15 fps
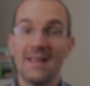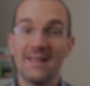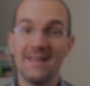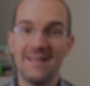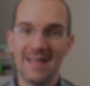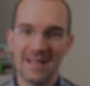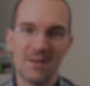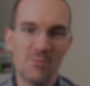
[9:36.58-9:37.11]

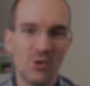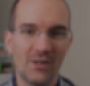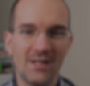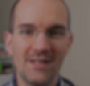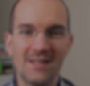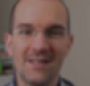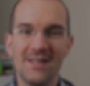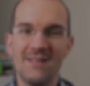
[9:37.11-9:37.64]
Getting more
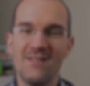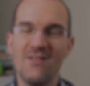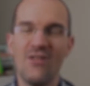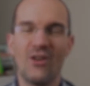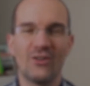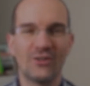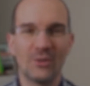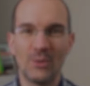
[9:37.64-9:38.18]
leads is
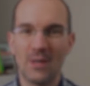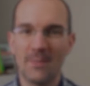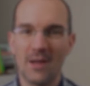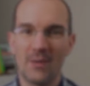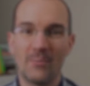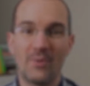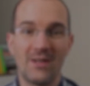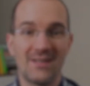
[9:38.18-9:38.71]
not only
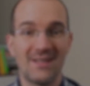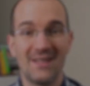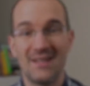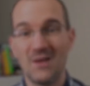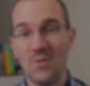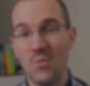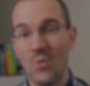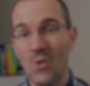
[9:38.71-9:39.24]
about
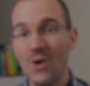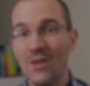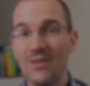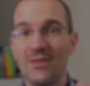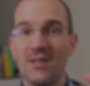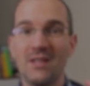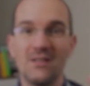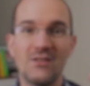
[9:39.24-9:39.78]
presenting one
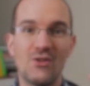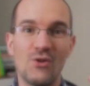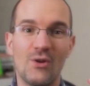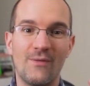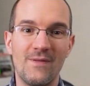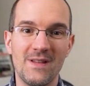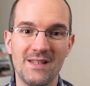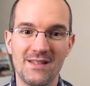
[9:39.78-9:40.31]
thing to
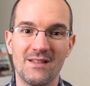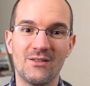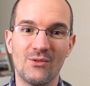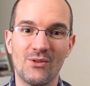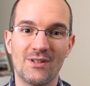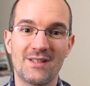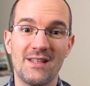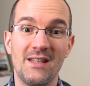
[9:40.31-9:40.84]
your
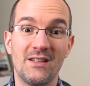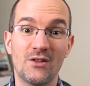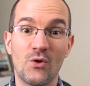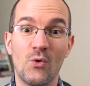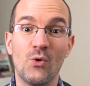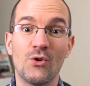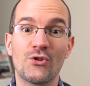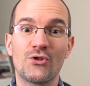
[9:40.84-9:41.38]
visitors, it's
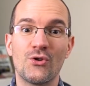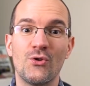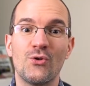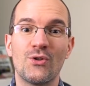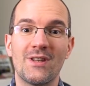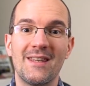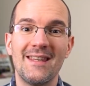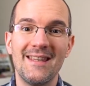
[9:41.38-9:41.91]

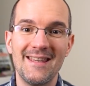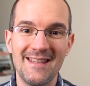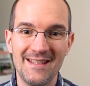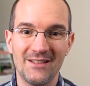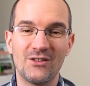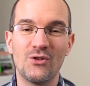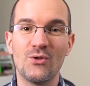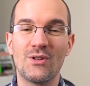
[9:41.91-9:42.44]
also
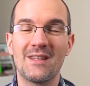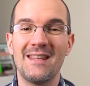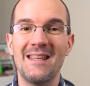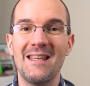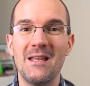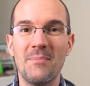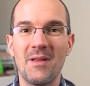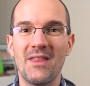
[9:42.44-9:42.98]
key to
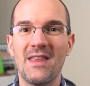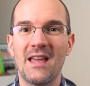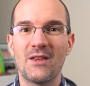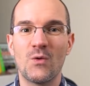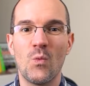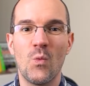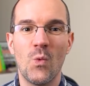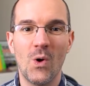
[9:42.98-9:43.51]
keep
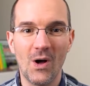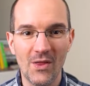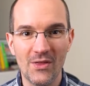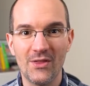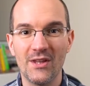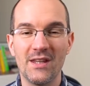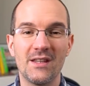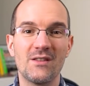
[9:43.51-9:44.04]
that one
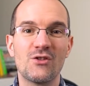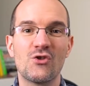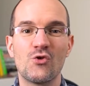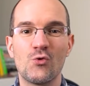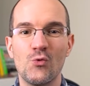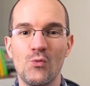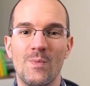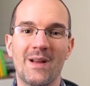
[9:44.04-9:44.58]
thing
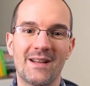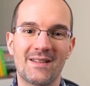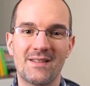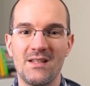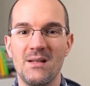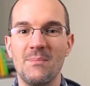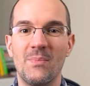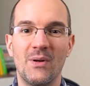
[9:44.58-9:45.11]
super
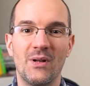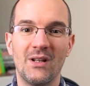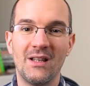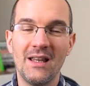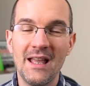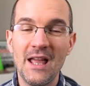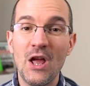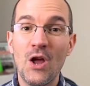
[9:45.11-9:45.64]
simple,
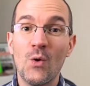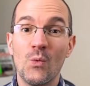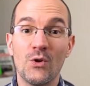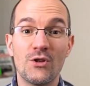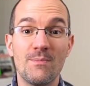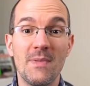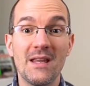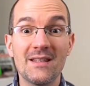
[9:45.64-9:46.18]

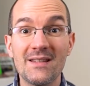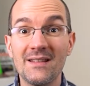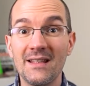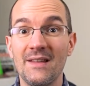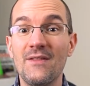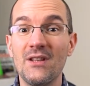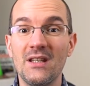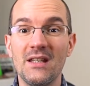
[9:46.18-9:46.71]
which makes it
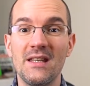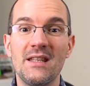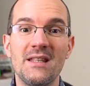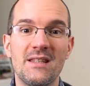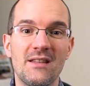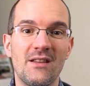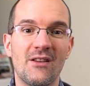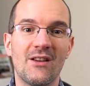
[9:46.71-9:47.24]
even
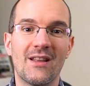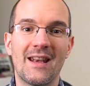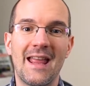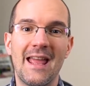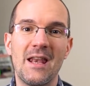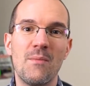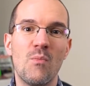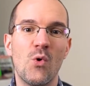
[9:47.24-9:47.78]
easier
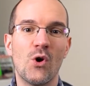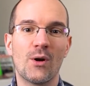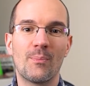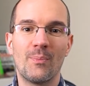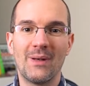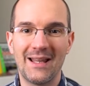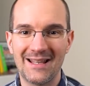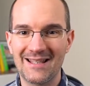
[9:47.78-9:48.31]
and more
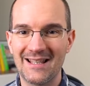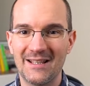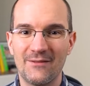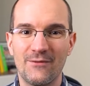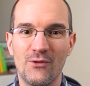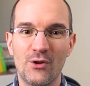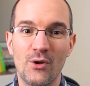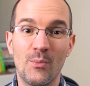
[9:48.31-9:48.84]
pleasant
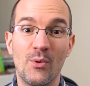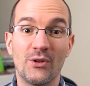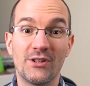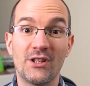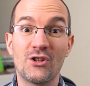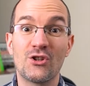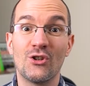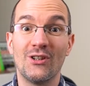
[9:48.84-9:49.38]
for your
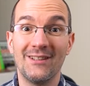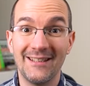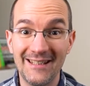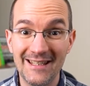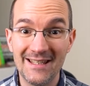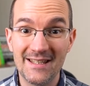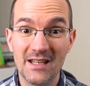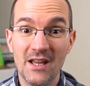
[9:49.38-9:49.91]
potential
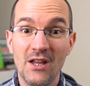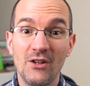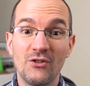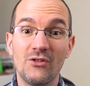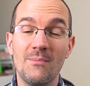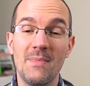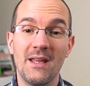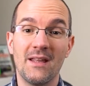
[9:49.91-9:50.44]
leads
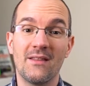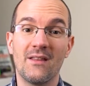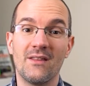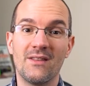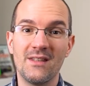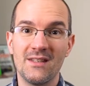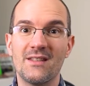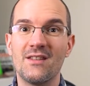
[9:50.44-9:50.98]
to make the
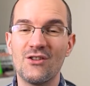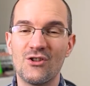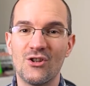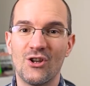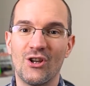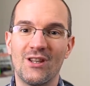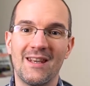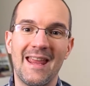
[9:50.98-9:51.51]

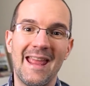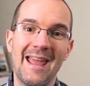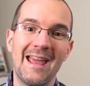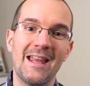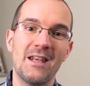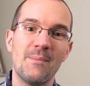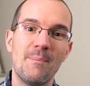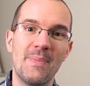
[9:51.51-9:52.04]
decision
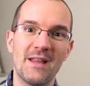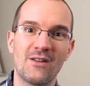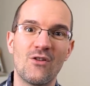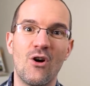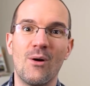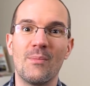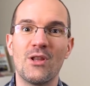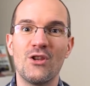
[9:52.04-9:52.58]
and
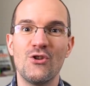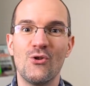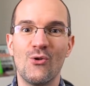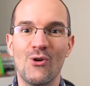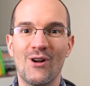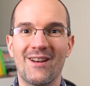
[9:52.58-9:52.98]
become your